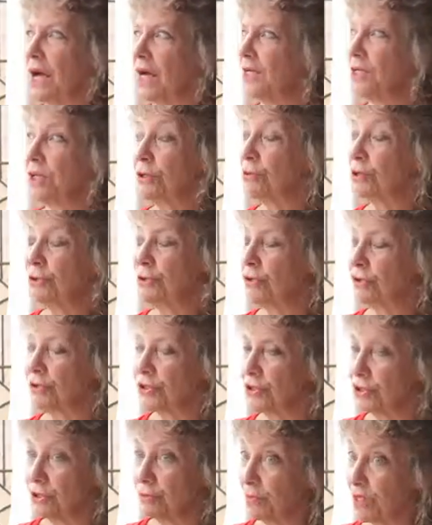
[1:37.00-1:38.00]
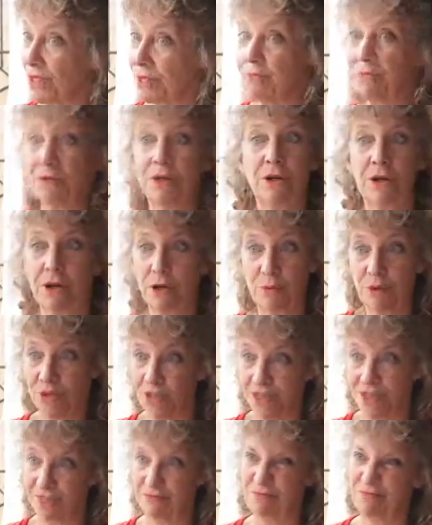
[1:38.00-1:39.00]
I don't do costumes. I
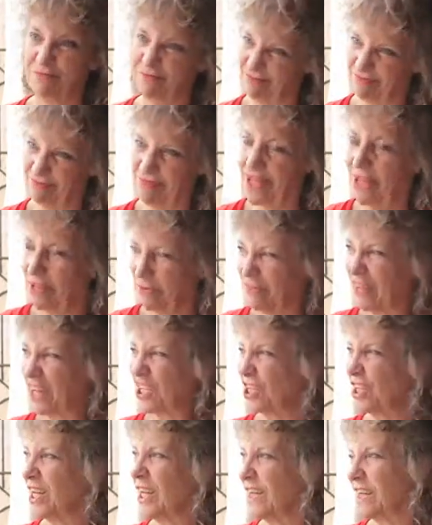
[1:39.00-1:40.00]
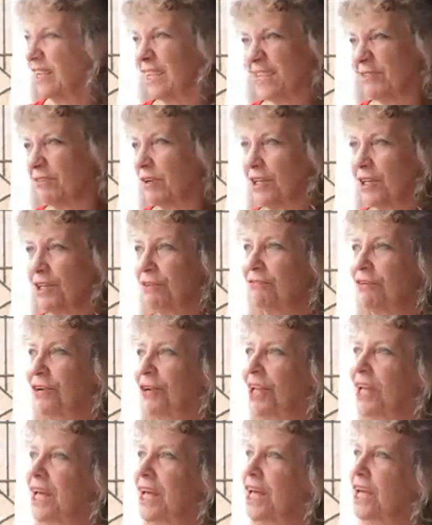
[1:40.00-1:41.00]
work in the fashion end. It's very different."